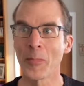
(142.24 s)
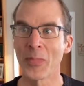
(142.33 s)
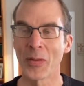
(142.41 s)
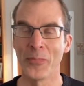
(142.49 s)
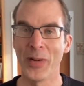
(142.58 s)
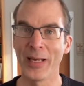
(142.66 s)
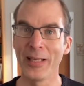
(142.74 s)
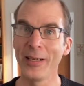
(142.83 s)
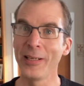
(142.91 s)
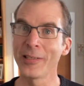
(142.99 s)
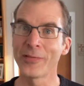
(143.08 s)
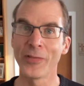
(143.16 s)
but it
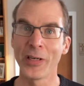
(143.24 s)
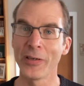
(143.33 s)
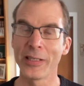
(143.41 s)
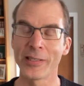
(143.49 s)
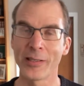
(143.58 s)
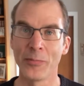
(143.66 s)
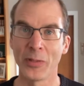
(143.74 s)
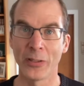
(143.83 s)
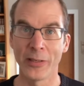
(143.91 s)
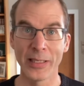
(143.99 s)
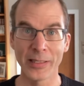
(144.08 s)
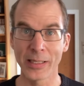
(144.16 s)
is very
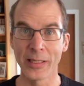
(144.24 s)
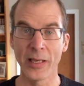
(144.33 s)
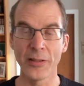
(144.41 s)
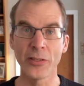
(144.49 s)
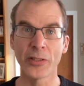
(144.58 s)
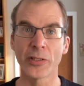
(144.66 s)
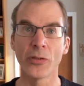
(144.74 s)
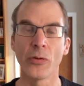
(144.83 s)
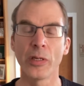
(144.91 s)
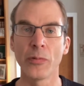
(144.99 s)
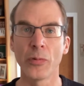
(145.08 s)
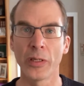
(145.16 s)
similar. It is another
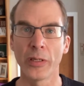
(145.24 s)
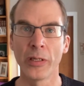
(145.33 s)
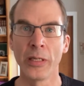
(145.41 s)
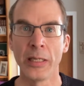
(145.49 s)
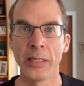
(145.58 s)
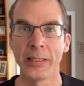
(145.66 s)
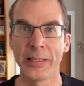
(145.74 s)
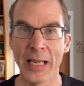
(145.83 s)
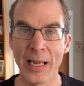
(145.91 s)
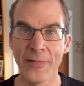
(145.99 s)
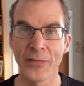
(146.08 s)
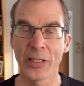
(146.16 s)
story where
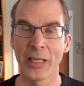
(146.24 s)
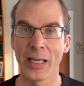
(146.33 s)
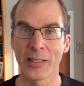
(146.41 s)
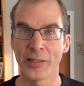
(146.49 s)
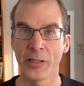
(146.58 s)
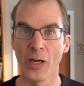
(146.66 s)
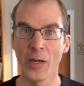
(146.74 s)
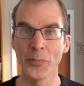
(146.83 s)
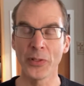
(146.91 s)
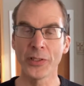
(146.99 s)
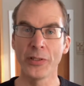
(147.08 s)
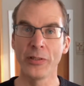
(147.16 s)
David has the
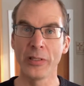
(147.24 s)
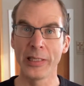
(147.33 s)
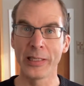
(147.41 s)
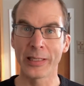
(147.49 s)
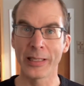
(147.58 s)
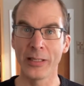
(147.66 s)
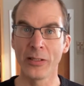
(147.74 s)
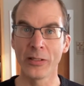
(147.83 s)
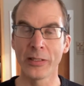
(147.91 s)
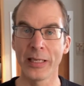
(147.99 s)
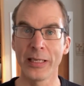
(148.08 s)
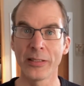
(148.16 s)
opportunity to kill
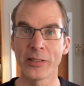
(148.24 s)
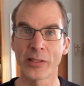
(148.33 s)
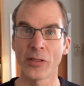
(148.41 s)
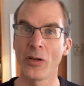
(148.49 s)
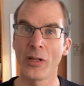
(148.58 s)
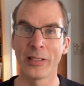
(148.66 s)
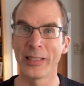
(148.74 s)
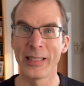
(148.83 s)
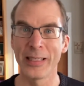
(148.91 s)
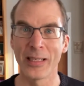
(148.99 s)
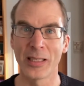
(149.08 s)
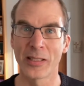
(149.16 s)
King Saul and he
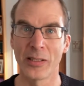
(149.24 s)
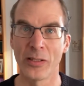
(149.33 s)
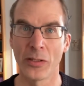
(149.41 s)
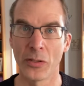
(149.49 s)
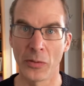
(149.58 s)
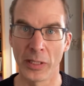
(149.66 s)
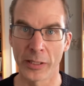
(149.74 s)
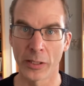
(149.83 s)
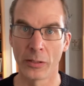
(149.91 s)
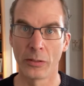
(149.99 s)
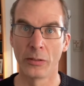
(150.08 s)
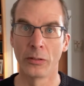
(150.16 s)
doesn't do it.
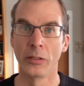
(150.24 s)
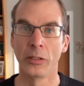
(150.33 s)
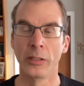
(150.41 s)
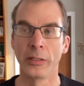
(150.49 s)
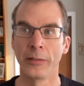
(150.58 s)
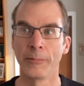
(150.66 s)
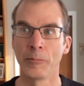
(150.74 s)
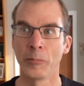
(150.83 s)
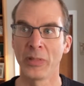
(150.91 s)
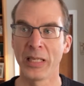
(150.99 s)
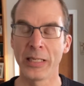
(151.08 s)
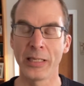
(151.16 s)

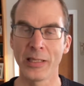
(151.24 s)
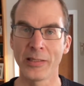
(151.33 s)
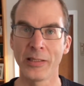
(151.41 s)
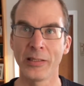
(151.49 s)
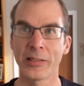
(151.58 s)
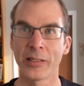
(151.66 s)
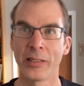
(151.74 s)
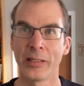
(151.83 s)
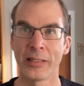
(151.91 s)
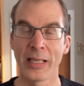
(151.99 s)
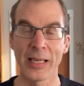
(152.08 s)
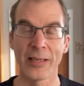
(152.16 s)
He doesn't
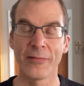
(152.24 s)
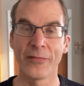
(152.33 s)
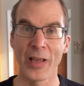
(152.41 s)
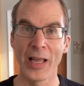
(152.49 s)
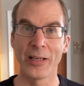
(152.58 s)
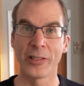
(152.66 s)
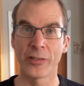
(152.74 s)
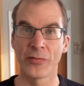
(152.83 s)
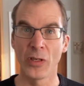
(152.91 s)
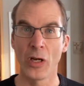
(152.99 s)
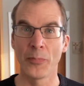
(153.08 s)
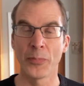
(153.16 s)
take advantage of
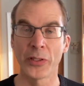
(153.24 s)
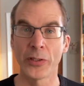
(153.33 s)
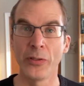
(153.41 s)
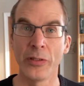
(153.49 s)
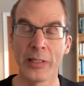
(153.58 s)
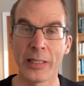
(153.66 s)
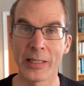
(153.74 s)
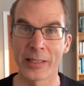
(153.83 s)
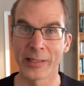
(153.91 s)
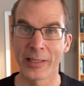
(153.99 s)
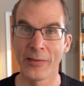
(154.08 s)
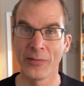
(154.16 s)
an opportunity
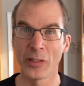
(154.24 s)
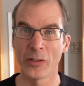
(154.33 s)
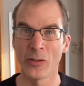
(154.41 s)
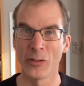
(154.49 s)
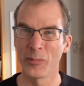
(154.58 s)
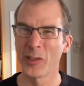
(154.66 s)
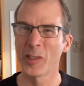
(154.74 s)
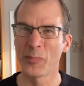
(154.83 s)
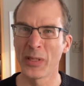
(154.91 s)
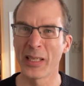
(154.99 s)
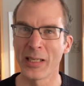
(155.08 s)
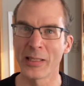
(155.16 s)
that's given to him just
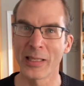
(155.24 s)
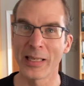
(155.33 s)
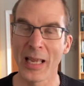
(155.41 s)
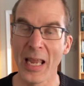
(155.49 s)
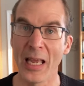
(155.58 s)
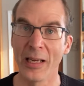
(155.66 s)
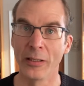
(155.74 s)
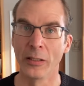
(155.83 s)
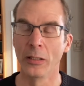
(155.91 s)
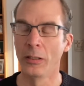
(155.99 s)
because he can.